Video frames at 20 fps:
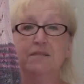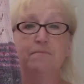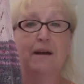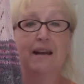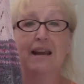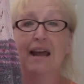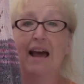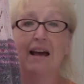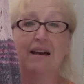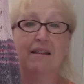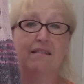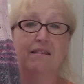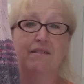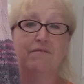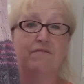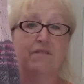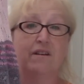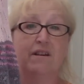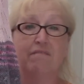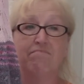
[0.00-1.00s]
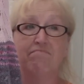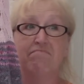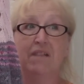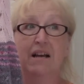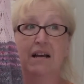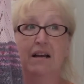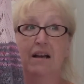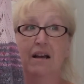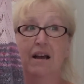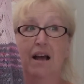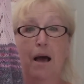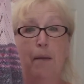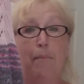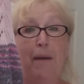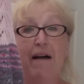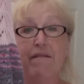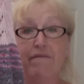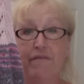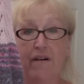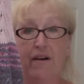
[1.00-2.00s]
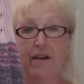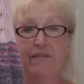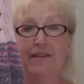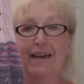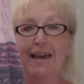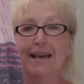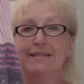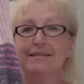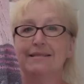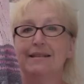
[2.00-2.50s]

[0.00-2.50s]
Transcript: been Agatha for about 5 years